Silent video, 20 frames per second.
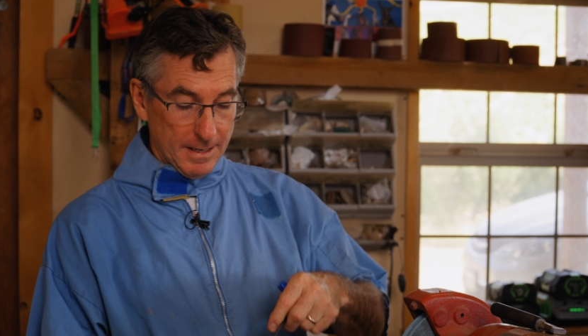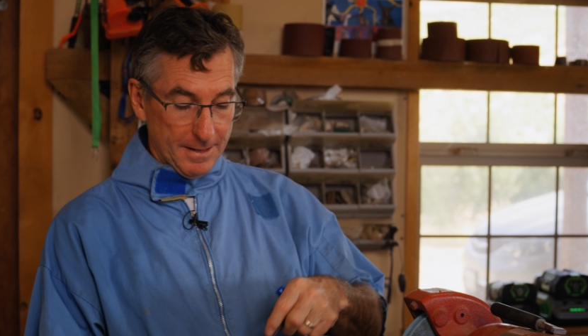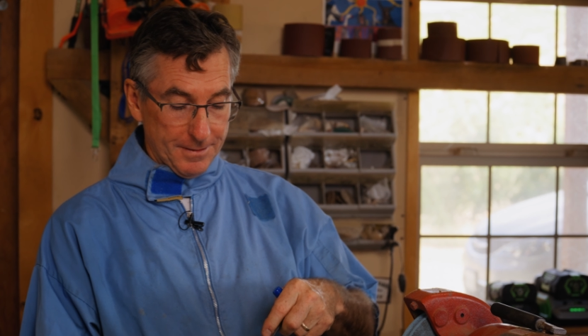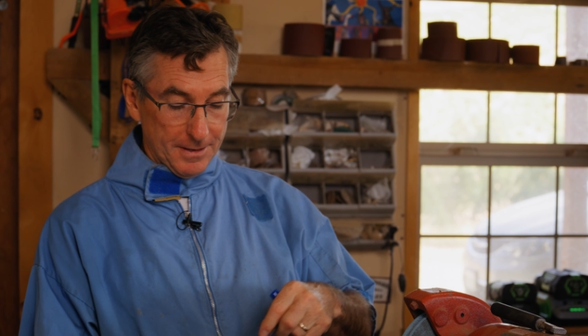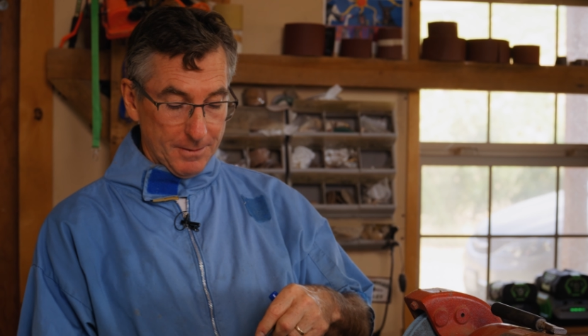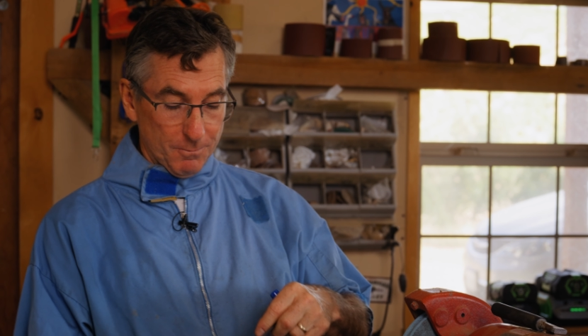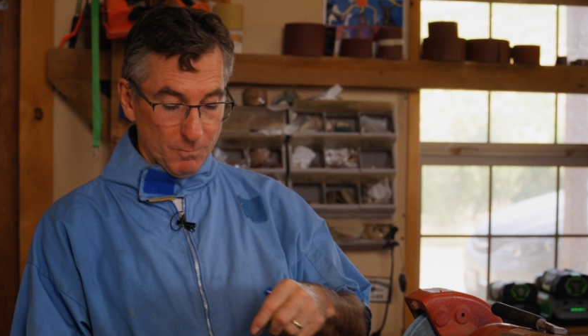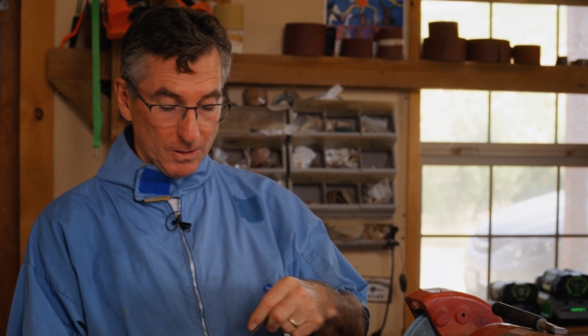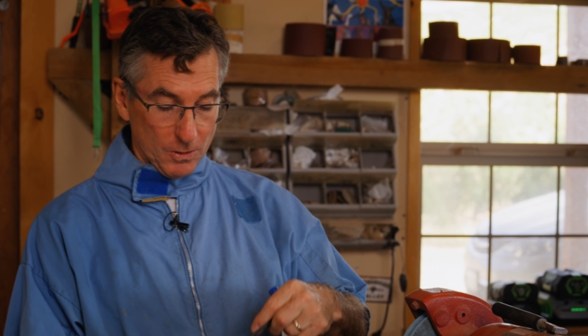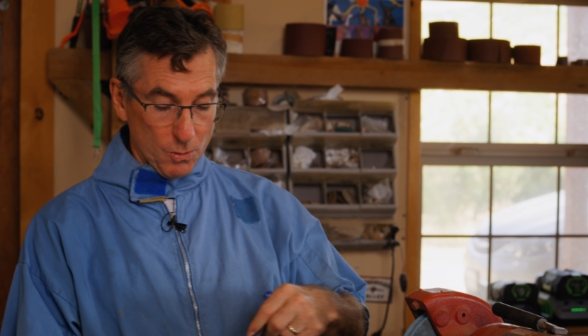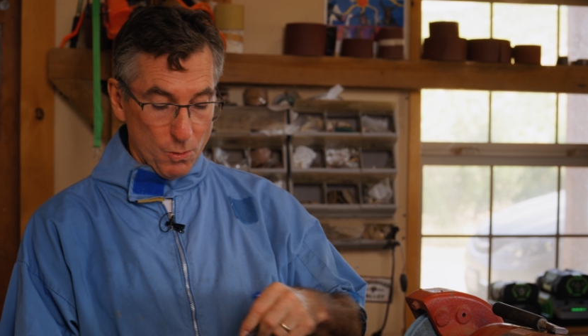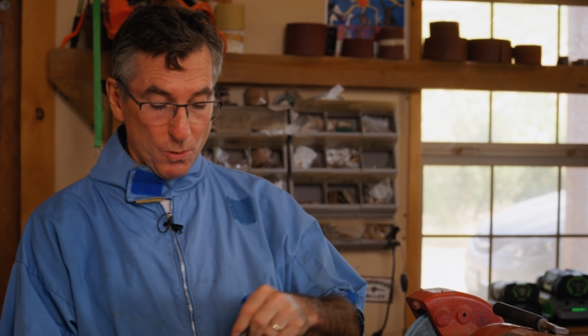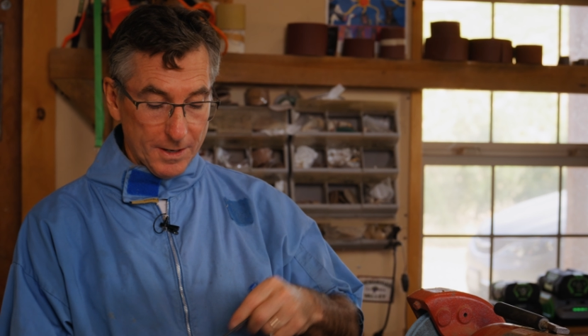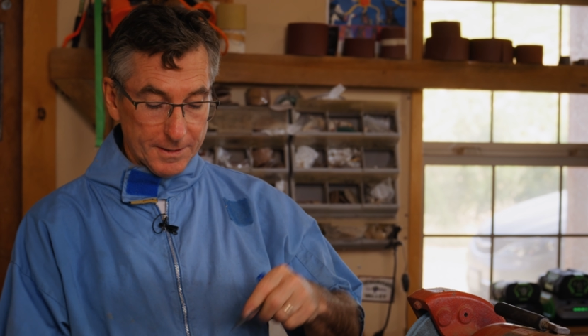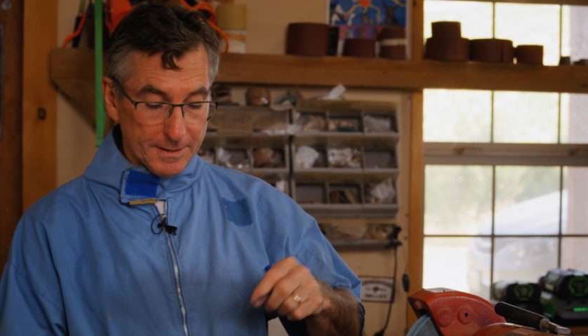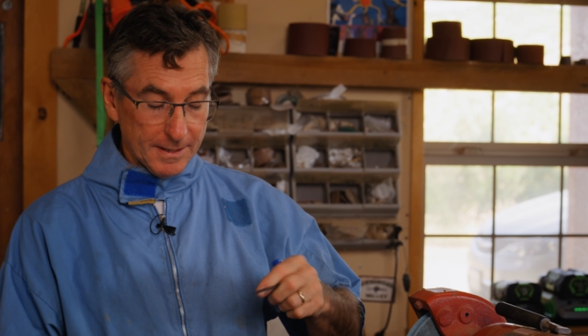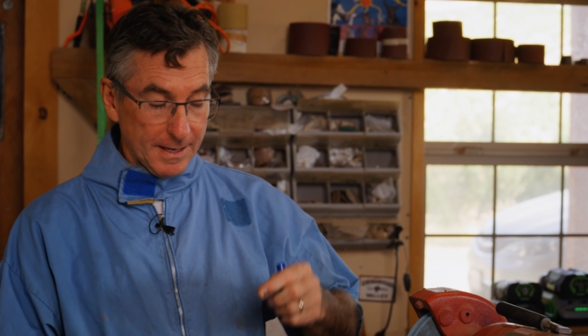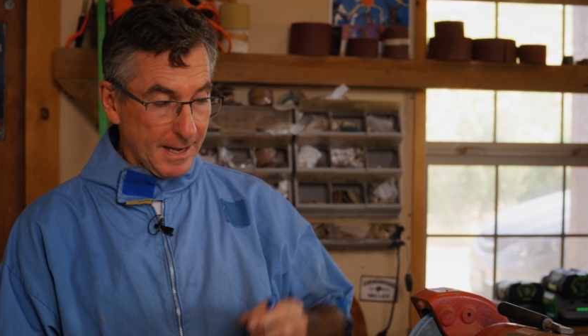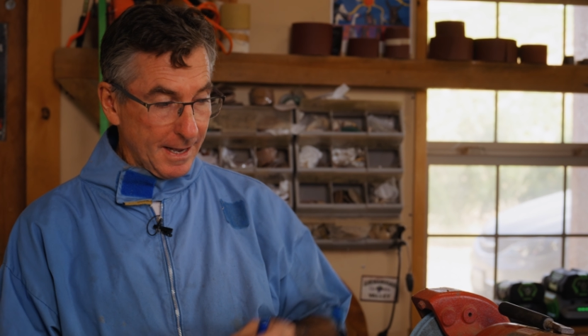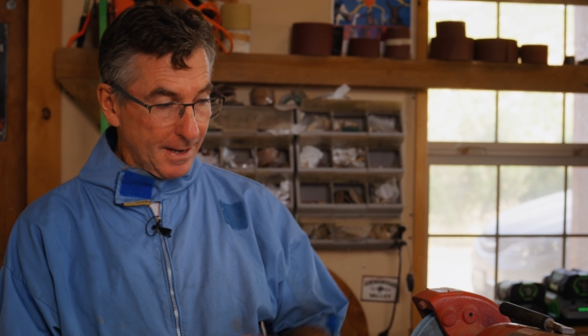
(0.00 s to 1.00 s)
and then we're
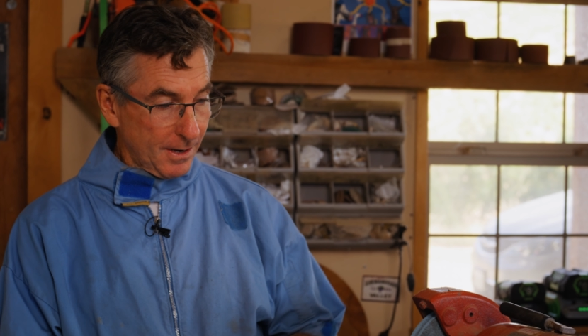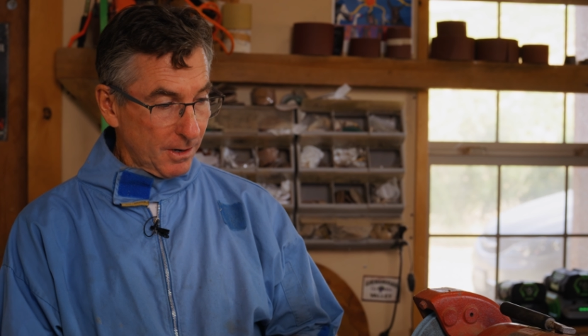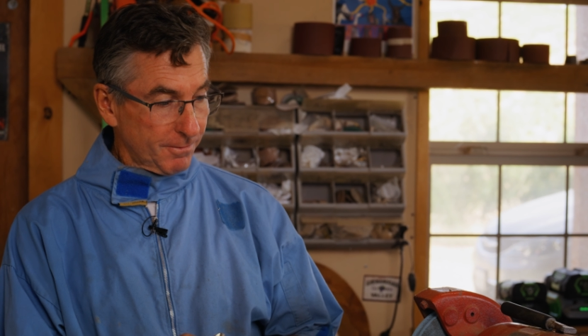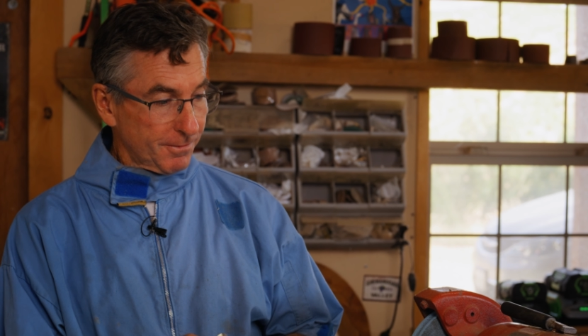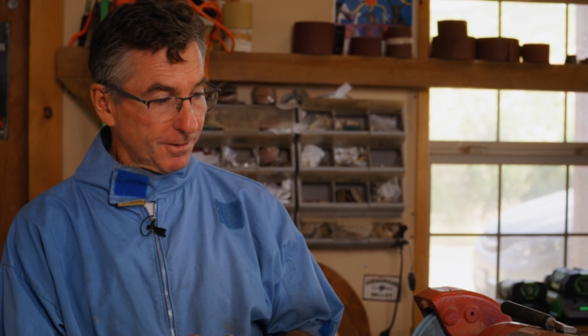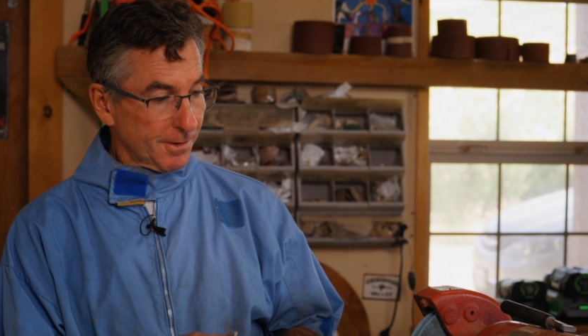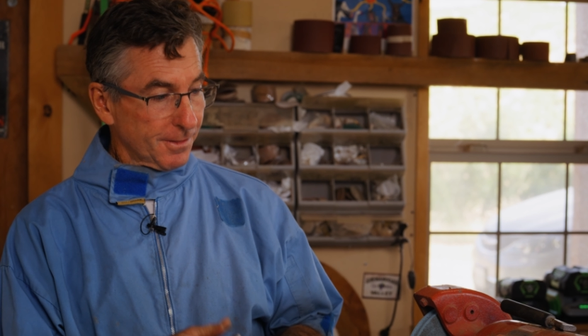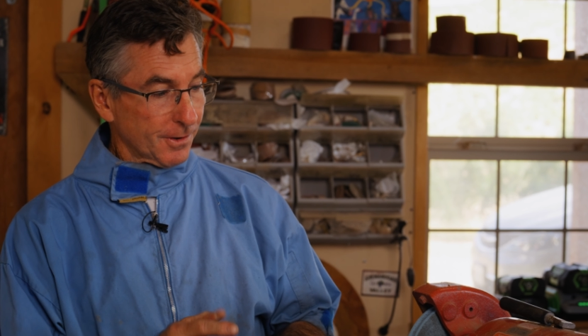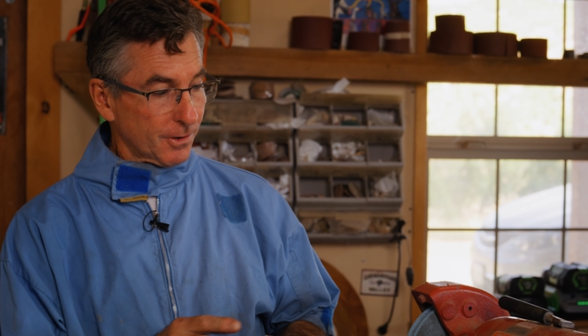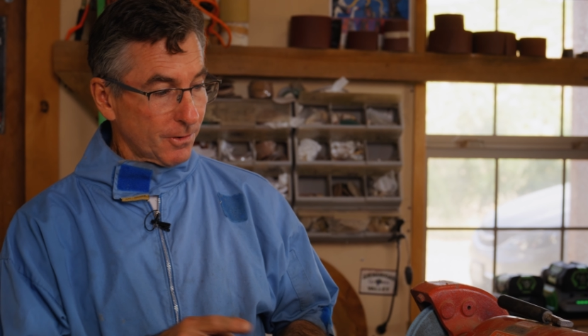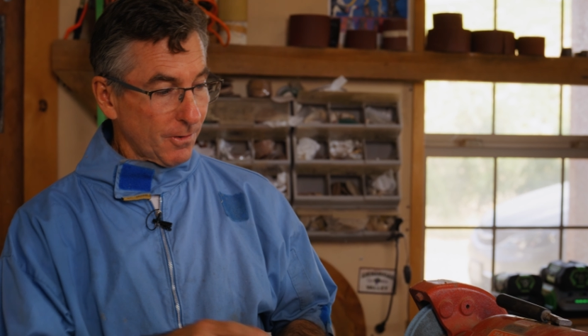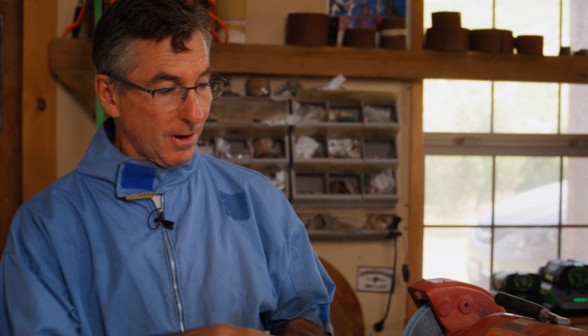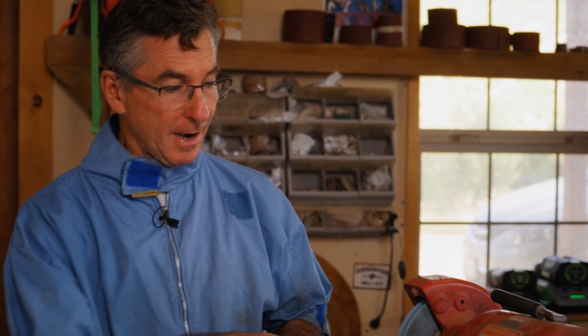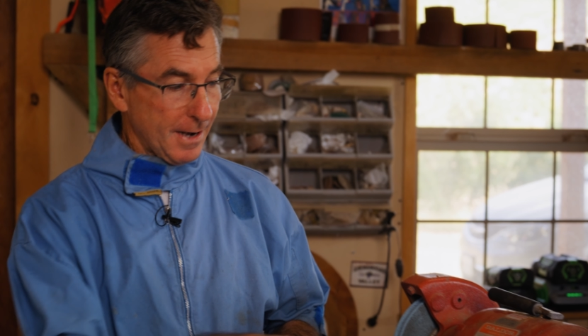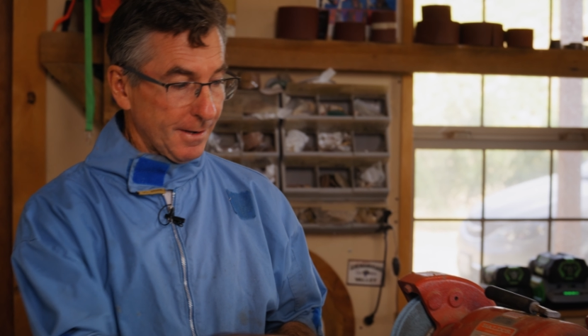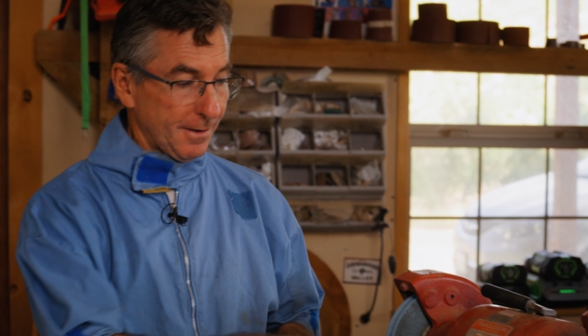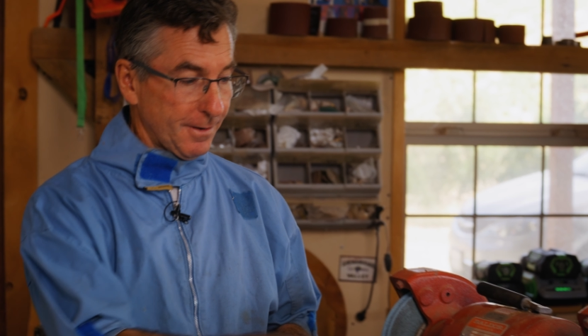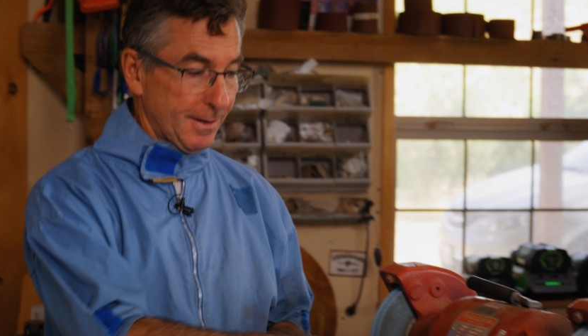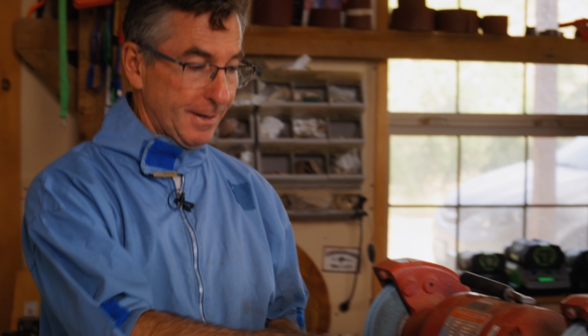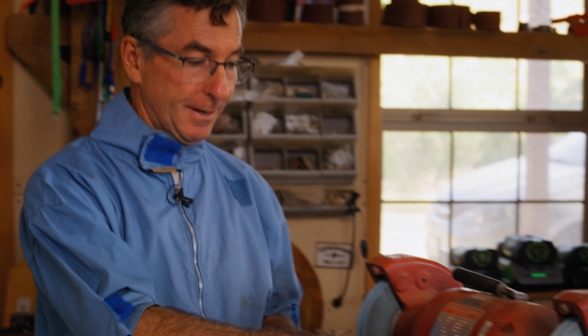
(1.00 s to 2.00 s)
going to head over to the
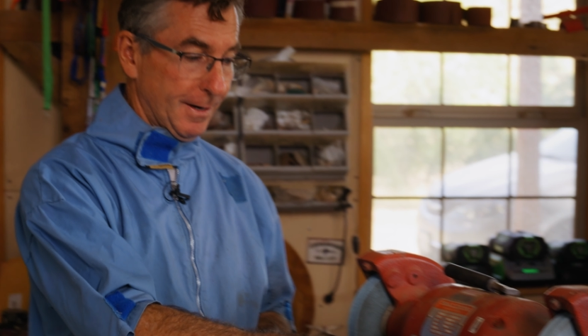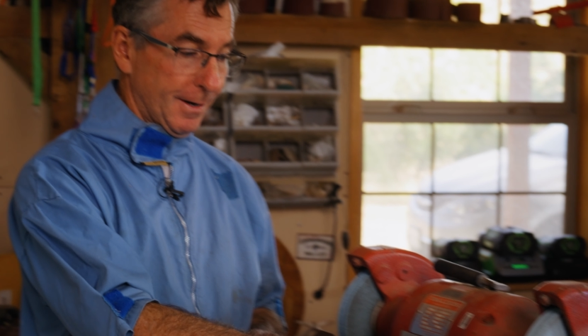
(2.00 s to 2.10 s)
grinder